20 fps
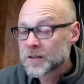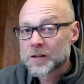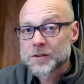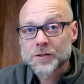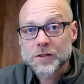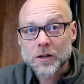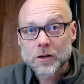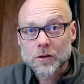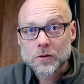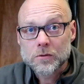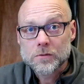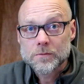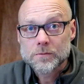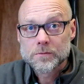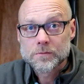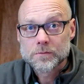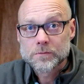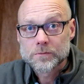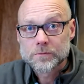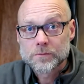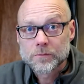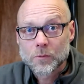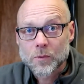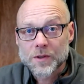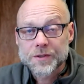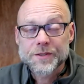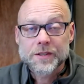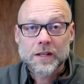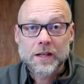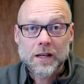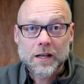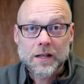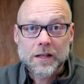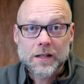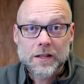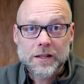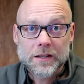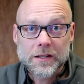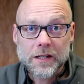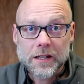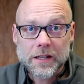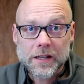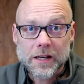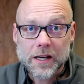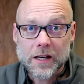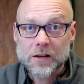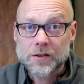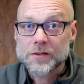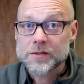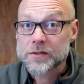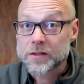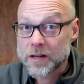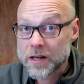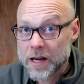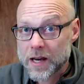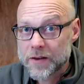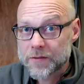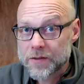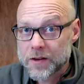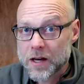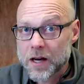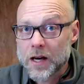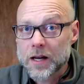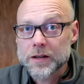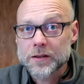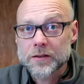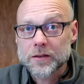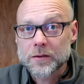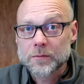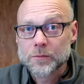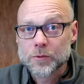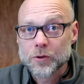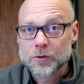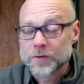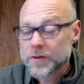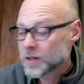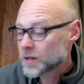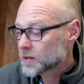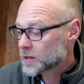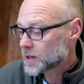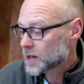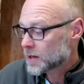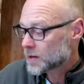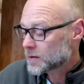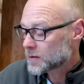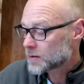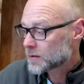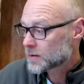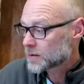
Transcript: So once again, in the tiny house, I have not moved in yet,